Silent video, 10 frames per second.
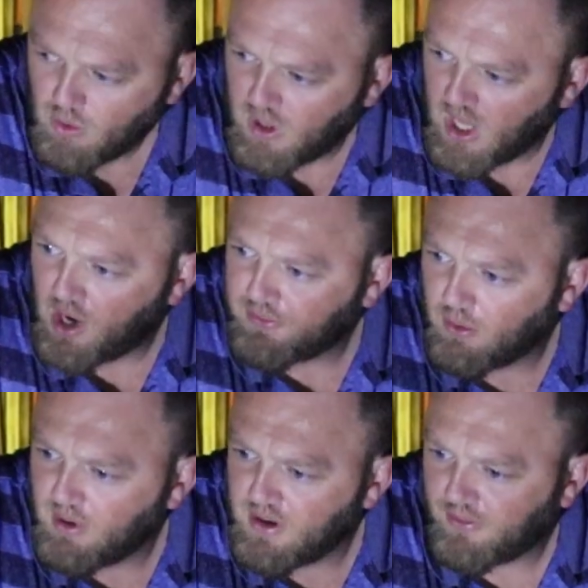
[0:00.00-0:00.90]
Well, after
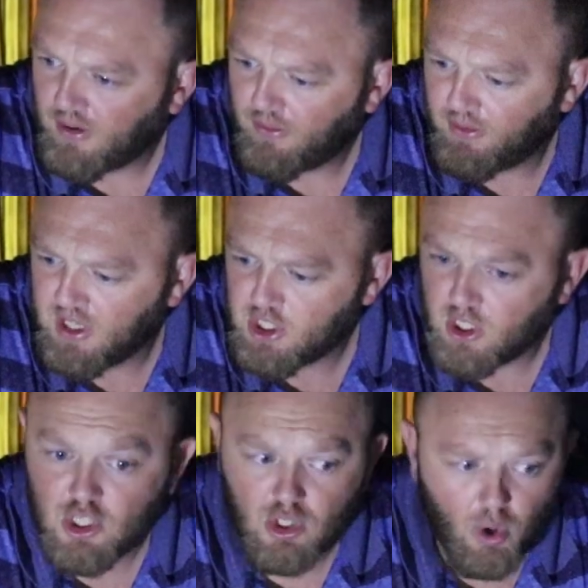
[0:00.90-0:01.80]
we've finished
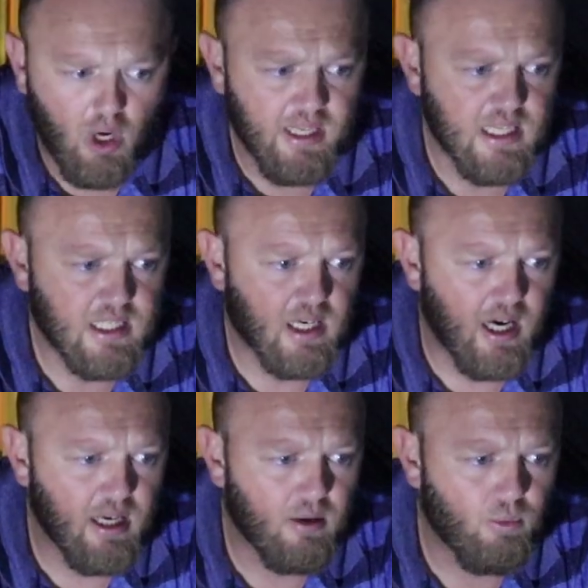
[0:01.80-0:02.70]
installing this
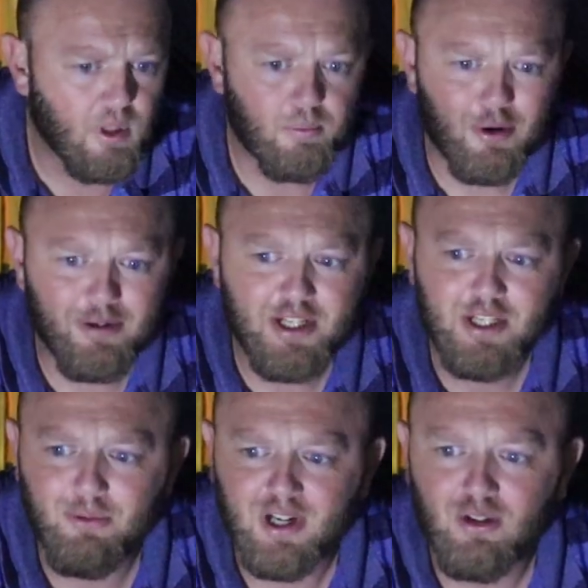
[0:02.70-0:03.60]
guy, we'll probably
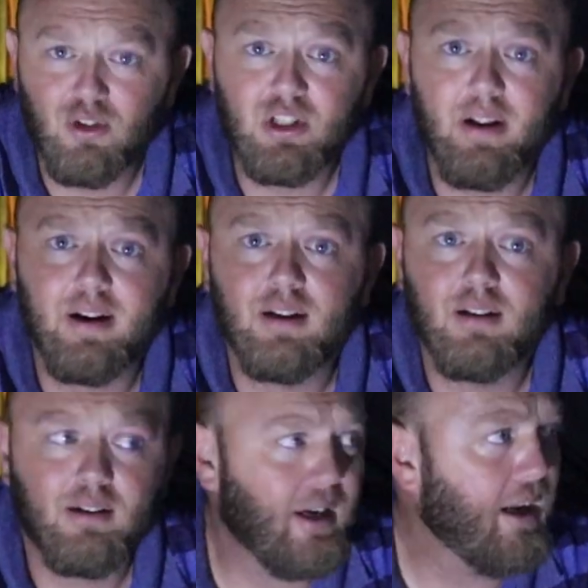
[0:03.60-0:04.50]
see what it looks like
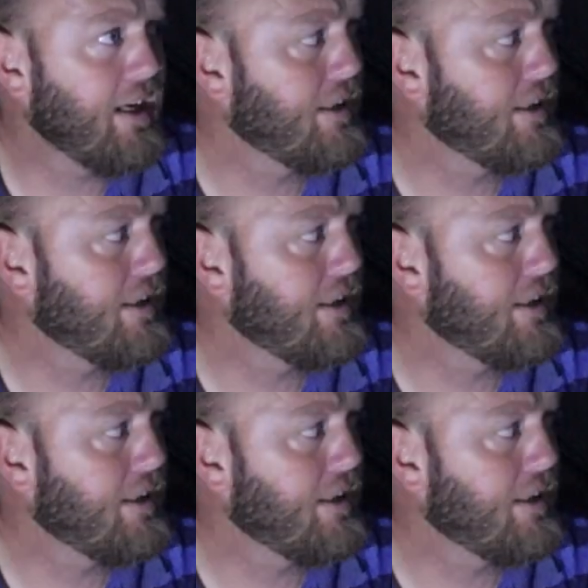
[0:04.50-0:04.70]
in